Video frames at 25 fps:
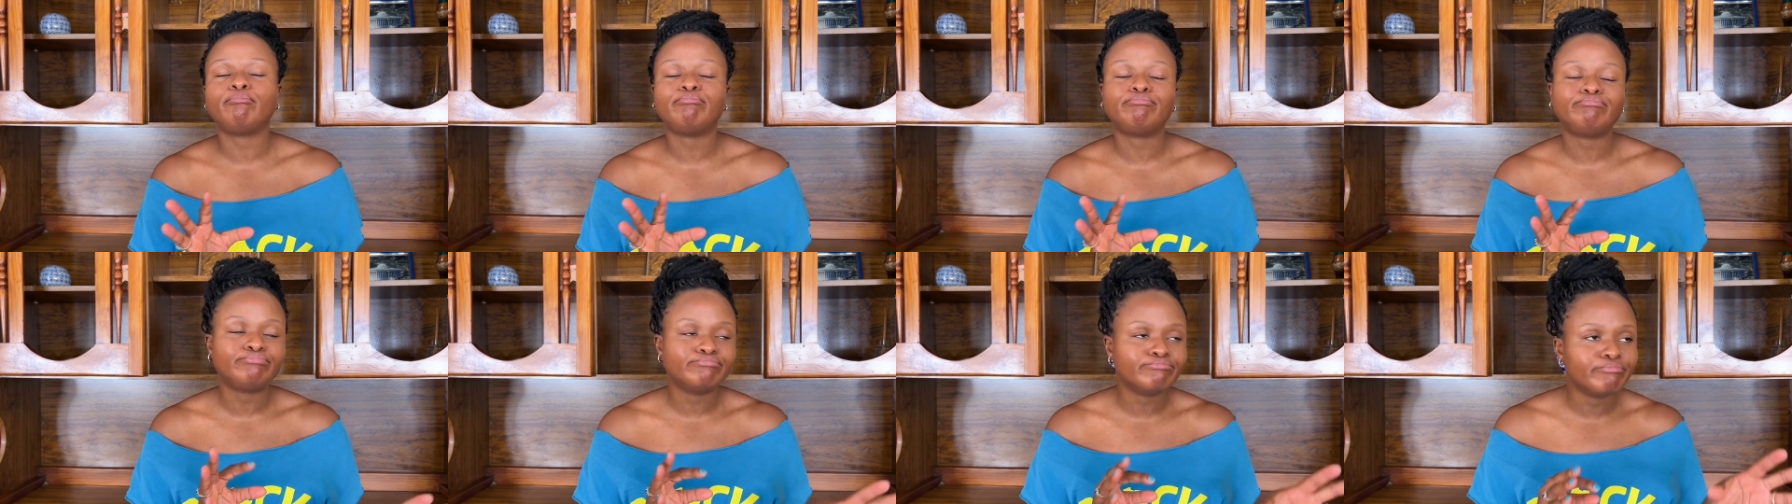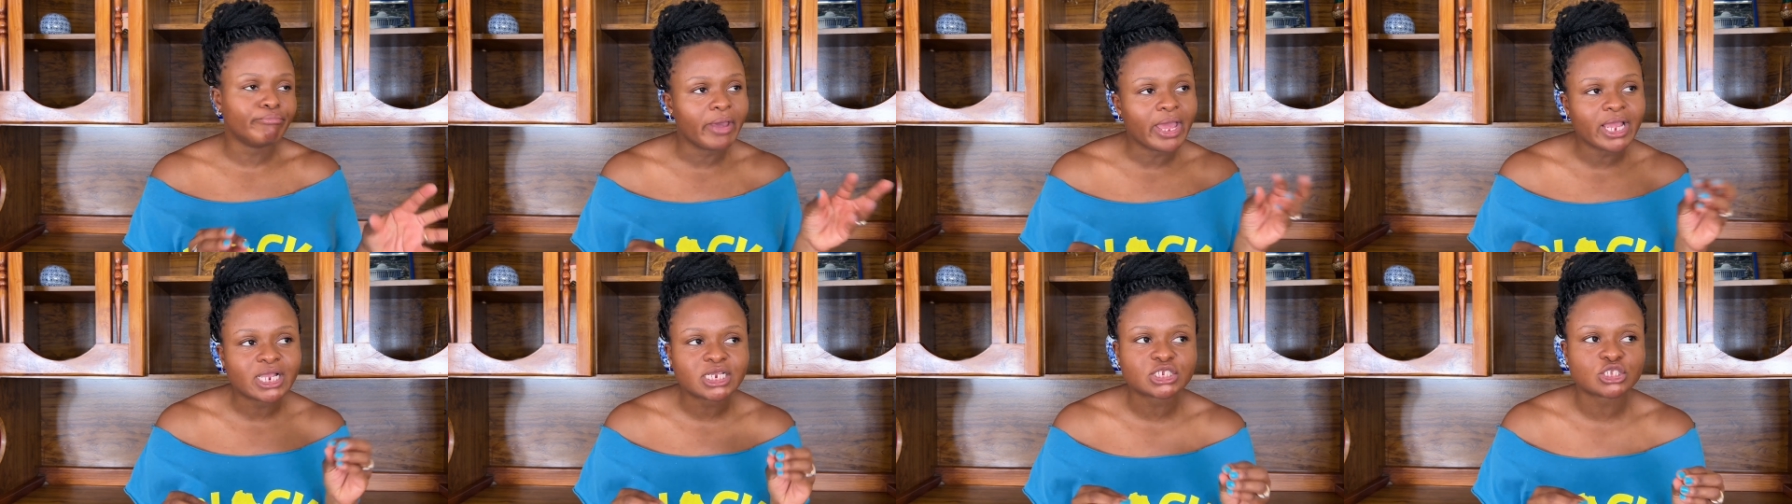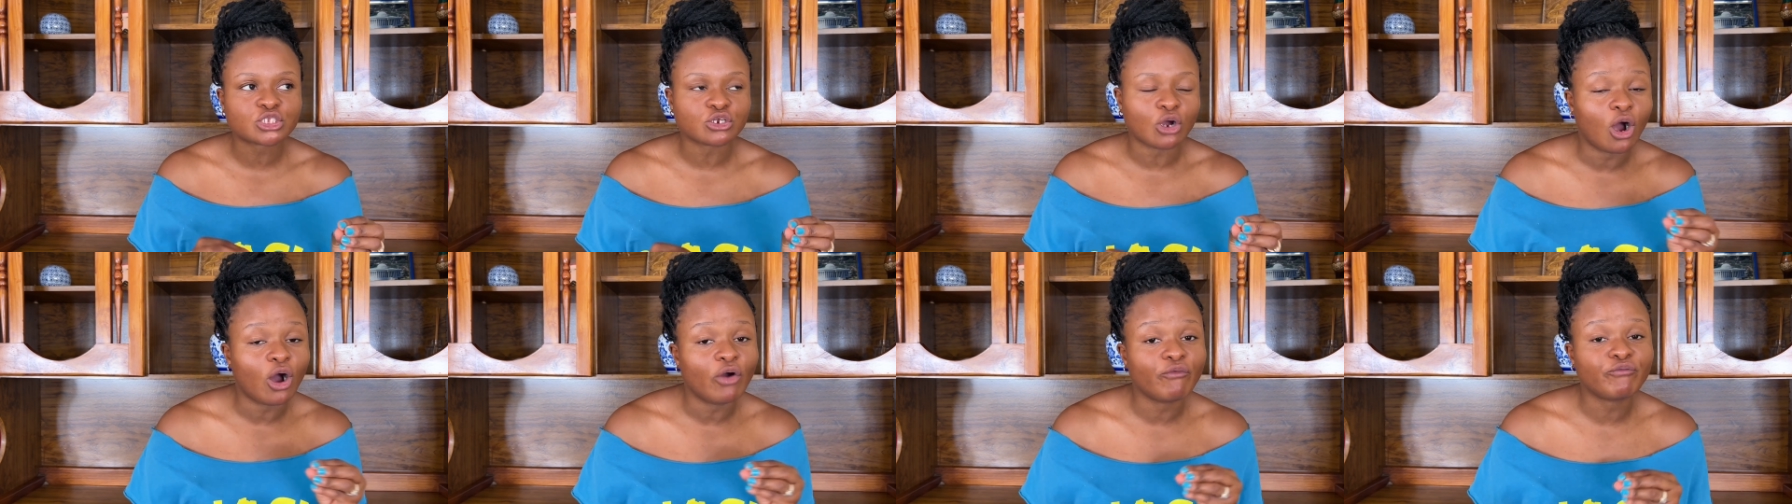mixed
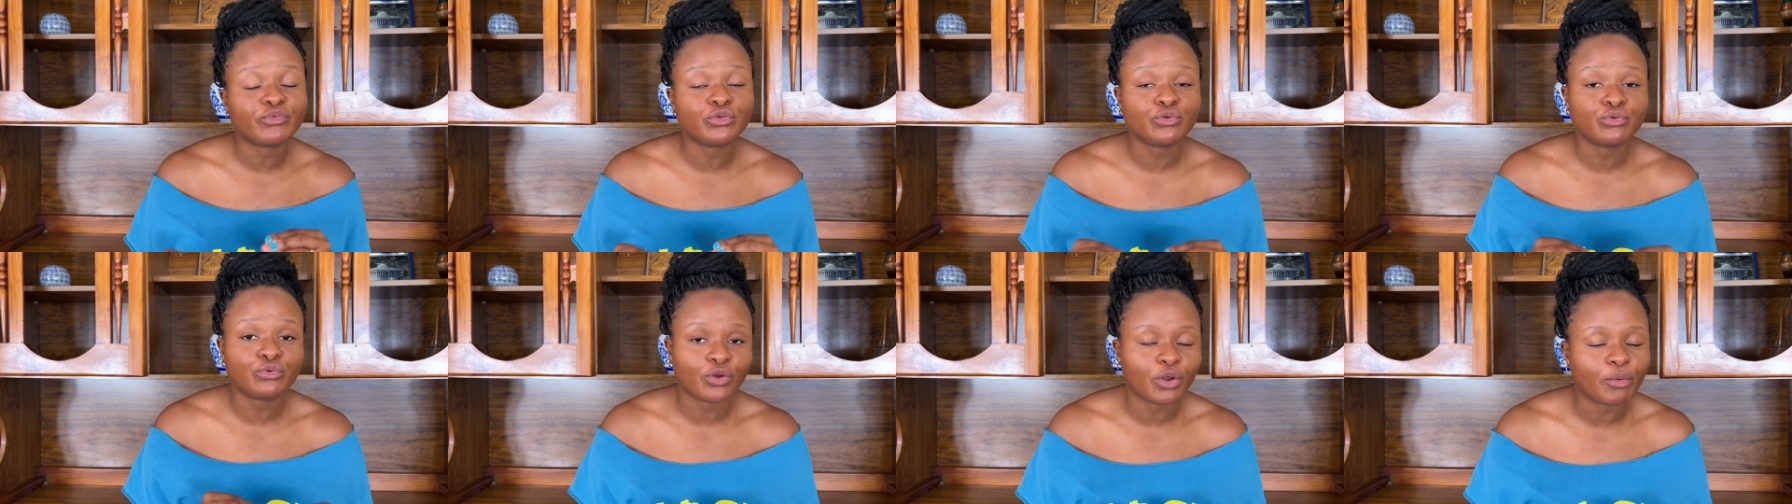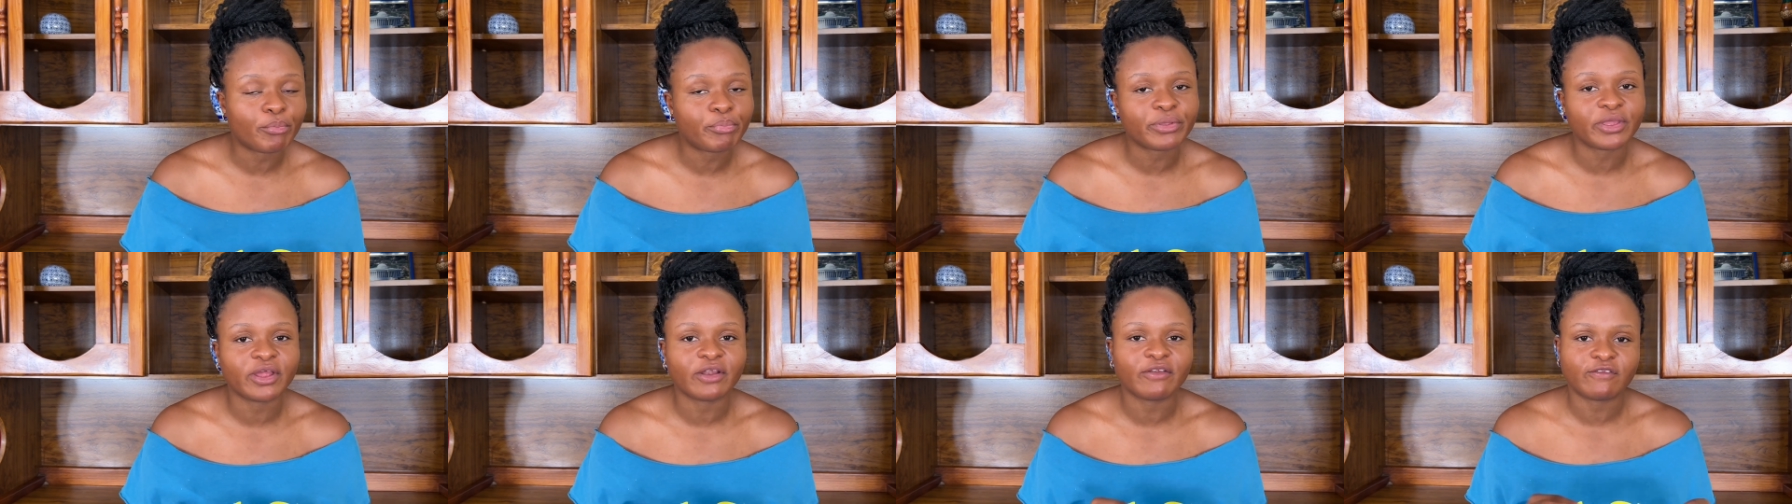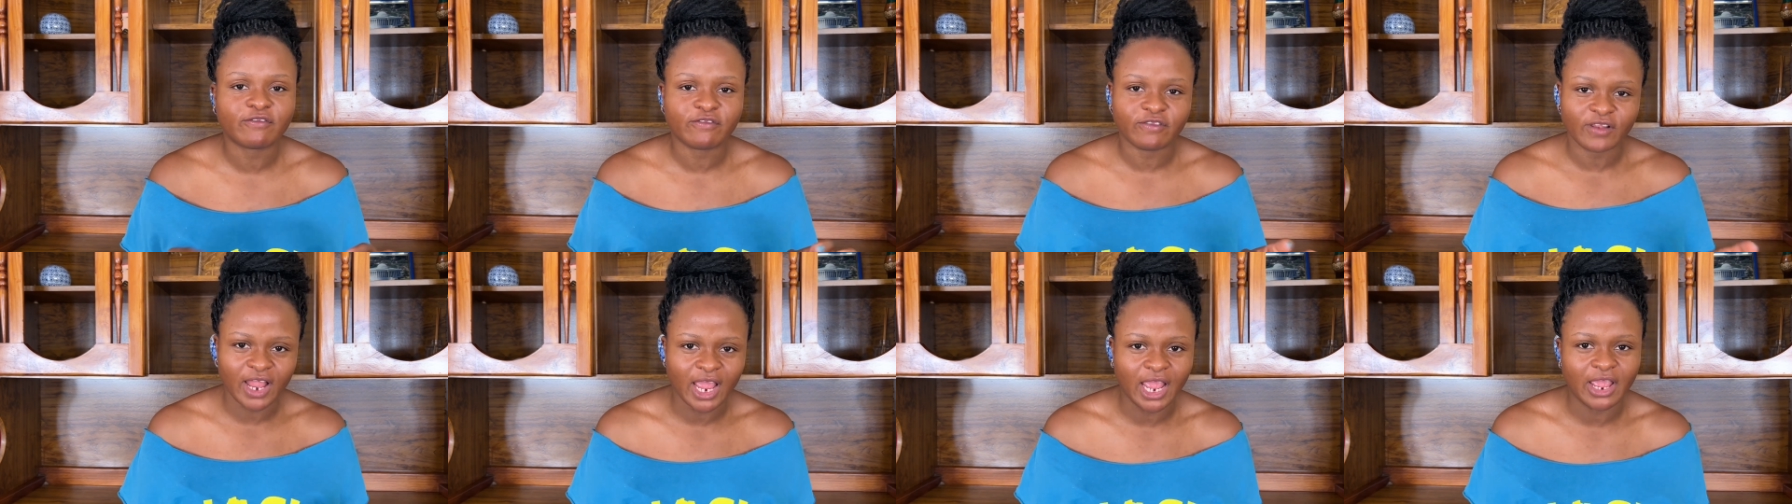of European
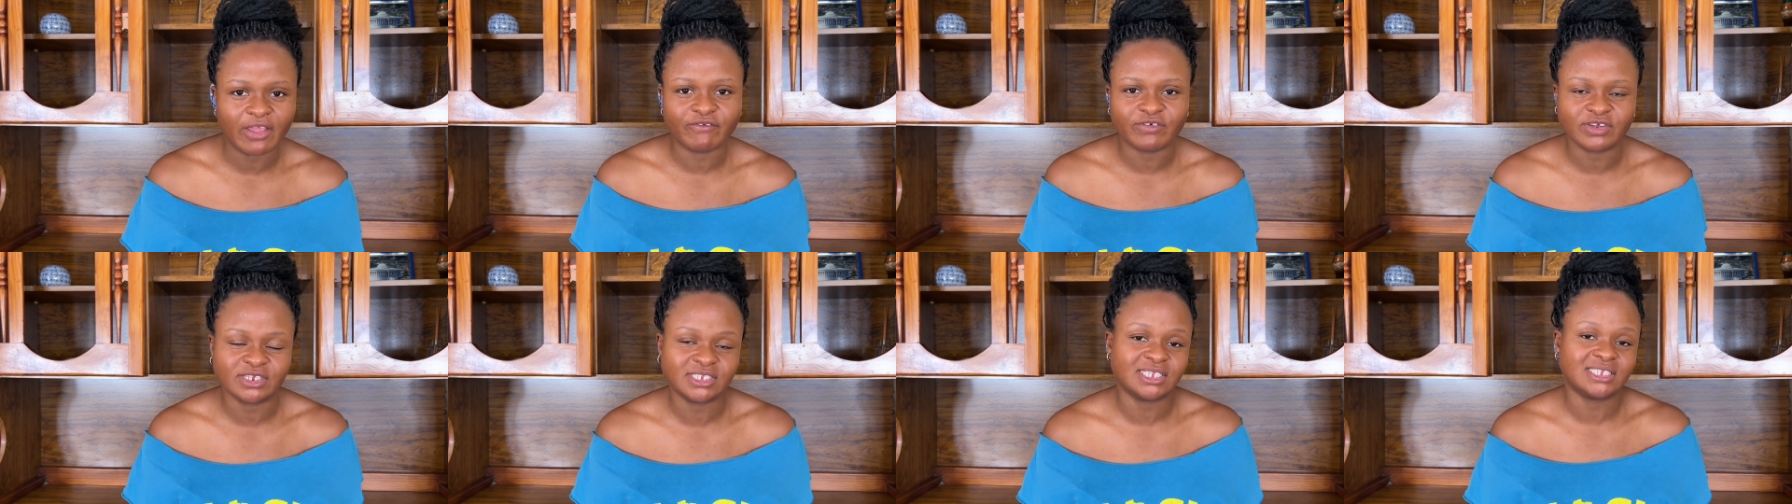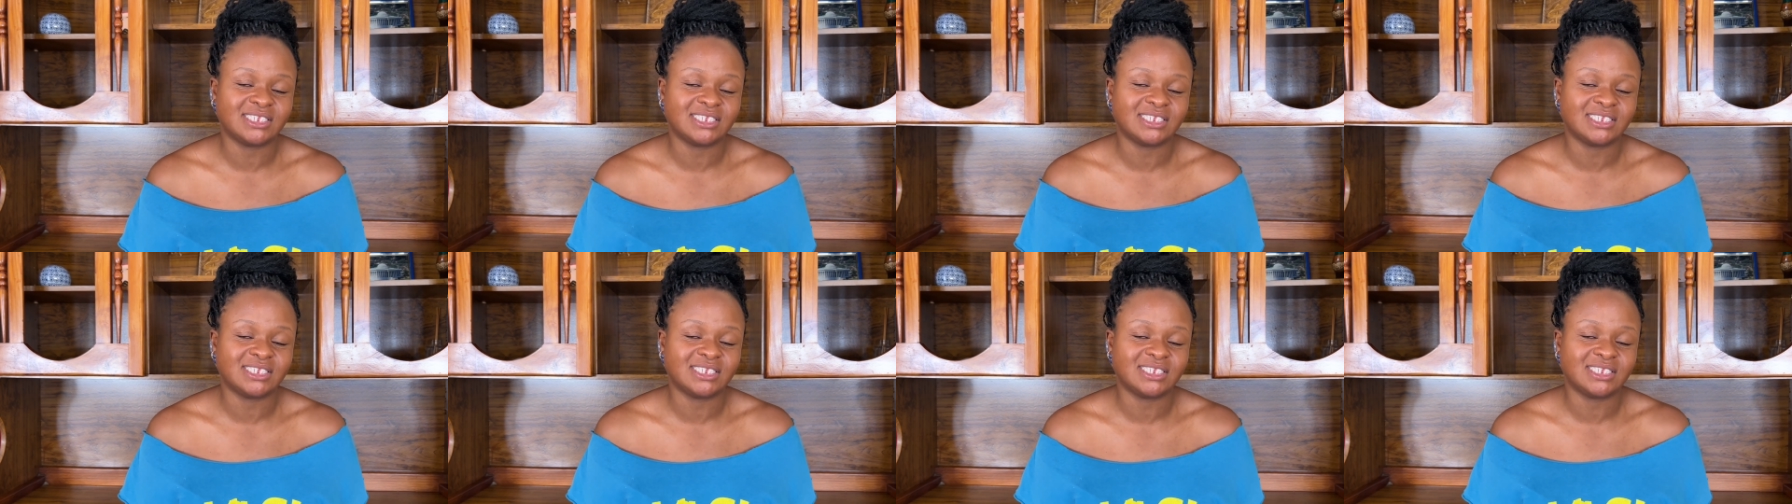flavors and